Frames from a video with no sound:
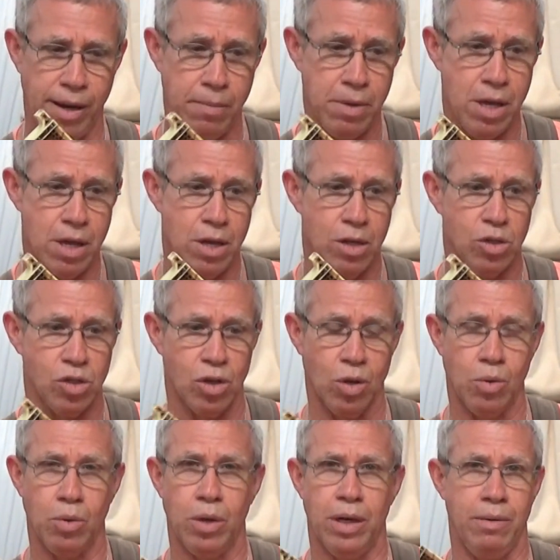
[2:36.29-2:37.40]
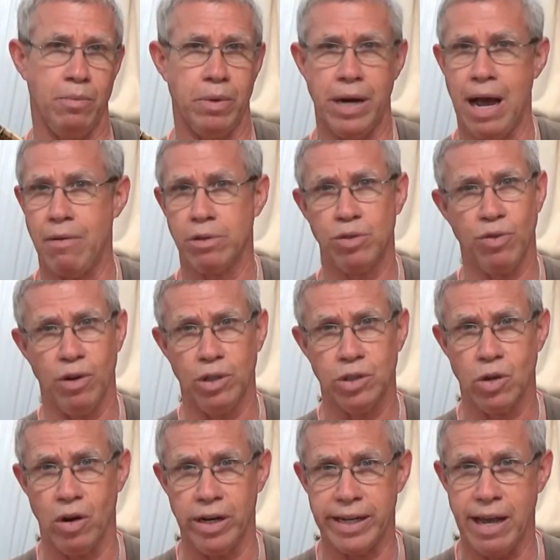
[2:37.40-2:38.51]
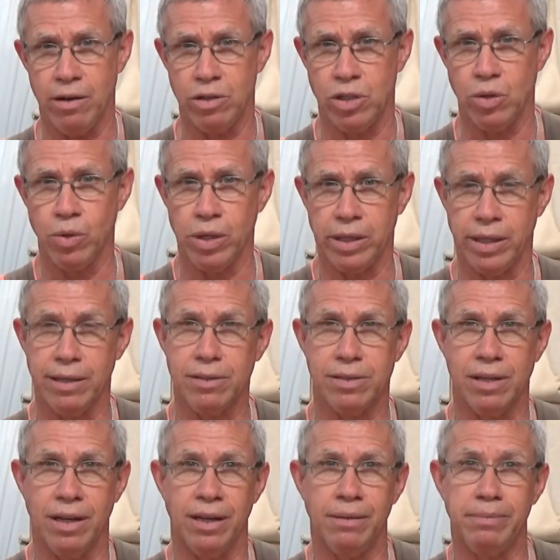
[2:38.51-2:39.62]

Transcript: So, and when I was first starting out doing this,